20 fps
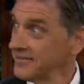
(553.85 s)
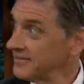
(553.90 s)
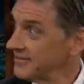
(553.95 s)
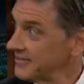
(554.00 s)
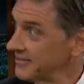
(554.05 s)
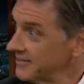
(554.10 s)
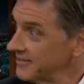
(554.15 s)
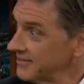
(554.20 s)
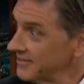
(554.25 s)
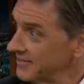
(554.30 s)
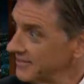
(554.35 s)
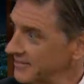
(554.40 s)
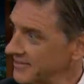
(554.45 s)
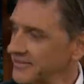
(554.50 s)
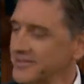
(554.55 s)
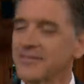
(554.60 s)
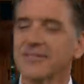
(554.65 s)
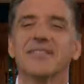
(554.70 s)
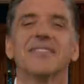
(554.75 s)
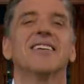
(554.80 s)
Yeah,
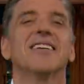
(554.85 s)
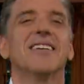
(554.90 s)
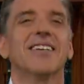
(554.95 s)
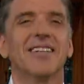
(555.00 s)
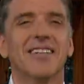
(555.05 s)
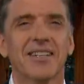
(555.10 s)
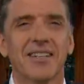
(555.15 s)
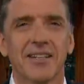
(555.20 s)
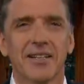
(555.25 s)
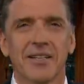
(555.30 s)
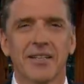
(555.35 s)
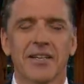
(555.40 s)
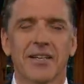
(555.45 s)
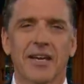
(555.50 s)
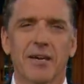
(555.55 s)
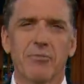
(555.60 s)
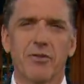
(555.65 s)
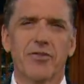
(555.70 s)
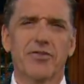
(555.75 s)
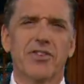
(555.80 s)
yeah.
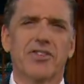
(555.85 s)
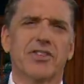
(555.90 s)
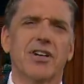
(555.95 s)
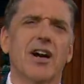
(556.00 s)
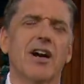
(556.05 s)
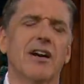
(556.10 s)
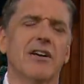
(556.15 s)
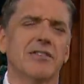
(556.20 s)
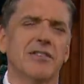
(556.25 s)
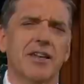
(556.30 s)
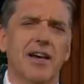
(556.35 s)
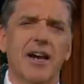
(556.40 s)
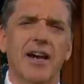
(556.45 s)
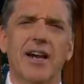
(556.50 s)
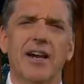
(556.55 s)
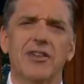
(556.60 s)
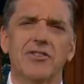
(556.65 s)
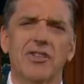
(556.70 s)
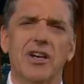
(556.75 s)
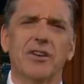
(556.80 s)
And movie stars
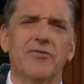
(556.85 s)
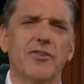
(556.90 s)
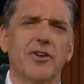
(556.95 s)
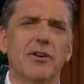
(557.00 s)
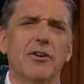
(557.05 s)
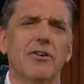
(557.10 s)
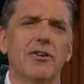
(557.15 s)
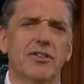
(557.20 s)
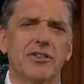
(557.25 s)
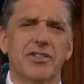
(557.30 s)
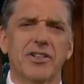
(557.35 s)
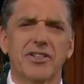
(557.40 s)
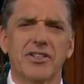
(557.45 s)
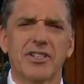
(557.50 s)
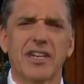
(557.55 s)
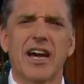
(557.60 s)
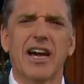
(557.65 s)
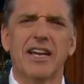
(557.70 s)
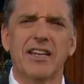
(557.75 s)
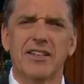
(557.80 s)
uh, Jennifer Lawrence as
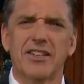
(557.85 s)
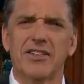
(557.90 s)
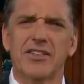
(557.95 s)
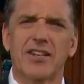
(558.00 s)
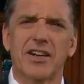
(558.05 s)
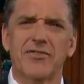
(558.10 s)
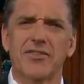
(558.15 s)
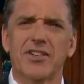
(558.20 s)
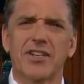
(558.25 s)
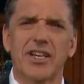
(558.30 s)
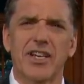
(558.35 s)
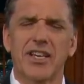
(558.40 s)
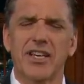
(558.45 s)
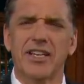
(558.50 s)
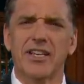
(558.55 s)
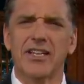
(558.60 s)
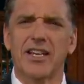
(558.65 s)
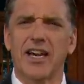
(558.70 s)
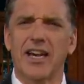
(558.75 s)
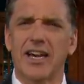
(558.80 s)
Katniss
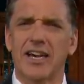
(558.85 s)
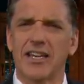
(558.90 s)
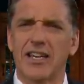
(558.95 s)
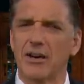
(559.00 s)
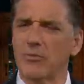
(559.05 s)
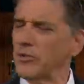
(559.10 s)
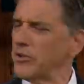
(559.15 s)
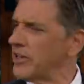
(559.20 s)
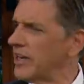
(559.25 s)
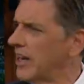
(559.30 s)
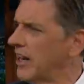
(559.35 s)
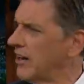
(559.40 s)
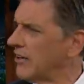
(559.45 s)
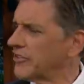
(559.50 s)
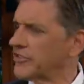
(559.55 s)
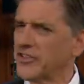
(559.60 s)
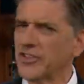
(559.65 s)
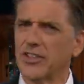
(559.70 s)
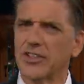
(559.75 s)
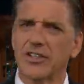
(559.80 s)
Everdeen and uh, Woody
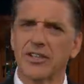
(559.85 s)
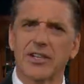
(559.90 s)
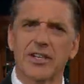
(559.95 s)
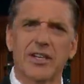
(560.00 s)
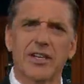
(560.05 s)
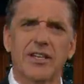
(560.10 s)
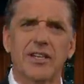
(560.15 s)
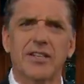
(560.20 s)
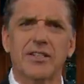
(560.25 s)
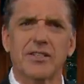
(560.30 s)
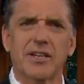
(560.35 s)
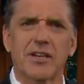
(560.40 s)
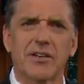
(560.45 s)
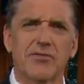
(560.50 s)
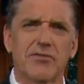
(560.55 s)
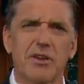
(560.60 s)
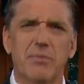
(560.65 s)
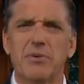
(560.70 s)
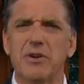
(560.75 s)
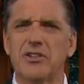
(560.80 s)
Harrelson. Uh, he's a
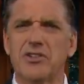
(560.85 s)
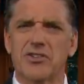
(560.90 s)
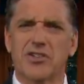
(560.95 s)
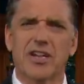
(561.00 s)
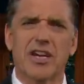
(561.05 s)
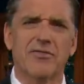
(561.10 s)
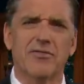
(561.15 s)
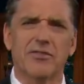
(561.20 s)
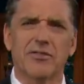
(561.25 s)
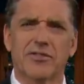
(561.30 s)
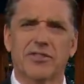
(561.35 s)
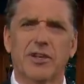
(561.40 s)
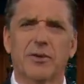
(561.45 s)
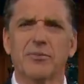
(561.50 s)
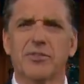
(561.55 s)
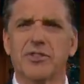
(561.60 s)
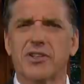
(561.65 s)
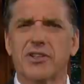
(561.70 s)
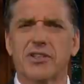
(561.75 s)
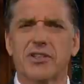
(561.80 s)
creepy, dishevelled
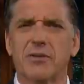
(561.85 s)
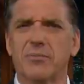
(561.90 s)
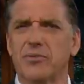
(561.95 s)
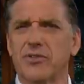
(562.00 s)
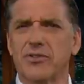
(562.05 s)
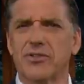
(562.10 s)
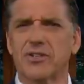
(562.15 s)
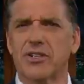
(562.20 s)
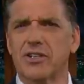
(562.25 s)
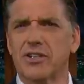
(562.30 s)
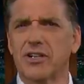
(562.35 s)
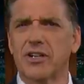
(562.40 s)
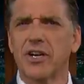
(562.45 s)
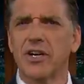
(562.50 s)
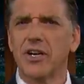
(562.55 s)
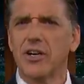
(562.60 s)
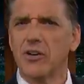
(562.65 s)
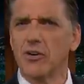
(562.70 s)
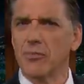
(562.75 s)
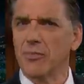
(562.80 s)
substance abuser
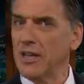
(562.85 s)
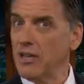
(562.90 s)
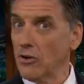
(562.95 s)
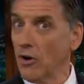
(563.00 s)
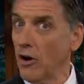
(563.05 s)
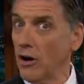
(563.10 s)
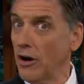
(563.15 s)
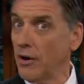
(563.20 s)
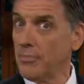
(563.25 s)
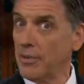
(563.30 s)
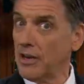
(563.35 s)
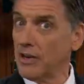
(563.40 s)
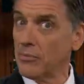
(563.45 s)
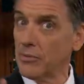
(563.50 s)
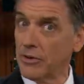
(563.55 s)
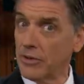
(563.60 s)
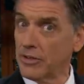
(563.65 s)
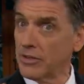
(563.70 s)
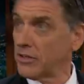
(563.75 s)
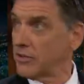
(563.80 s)
who may not be
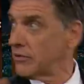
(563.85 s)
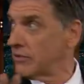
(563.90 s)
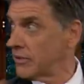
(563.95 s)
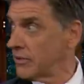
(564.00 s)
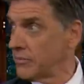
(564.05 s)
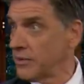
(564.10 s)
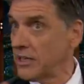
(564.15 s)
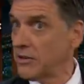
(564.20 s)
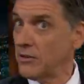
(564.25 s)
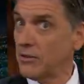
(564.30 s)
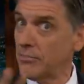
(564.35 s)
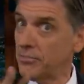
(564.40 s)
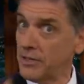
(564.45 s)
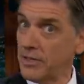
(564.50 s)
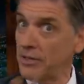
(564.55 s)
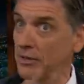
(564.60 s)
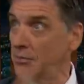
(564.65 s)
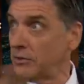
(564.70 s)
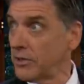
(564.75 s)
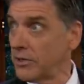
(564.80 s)
what you know he may not
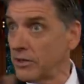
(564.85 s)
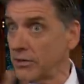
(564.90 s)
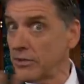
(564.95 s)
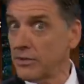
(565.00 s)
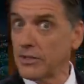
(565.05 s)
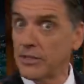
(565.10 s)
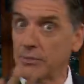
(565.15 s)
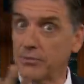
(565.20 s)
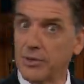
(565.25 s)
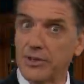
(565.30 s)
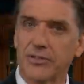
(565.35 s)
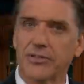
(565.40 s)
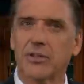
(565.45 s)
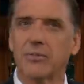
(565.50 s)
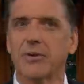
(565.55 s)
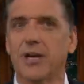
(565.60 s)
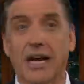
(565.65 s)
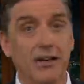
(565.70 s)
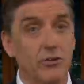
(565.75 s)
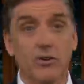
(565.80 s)
be what all he appears to
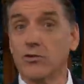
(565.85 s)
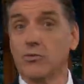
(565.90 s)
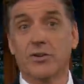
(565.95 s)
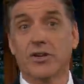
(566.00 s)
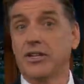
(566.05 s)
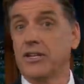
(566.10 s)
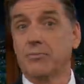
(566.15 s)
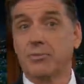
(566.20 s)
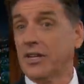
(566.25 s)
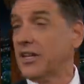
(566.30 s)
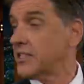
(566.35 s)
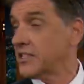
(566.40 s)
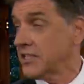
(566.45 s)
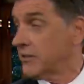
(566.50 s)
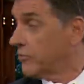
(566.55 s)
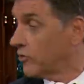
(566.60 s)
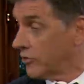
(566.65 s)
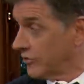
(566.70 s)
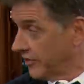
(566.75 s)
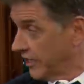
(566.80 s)
be. I don't know what he plays in the
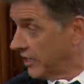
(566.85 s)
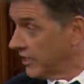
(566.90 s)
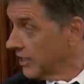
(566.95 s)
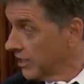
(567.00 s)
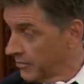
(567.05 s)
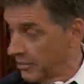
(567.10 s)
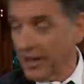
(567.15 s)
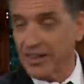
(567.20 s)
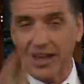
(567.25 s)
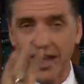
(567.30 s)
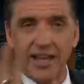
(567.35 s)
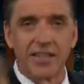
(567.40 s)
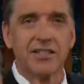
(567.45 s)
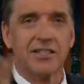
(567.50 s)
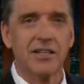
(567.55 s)
movie, right. but that's.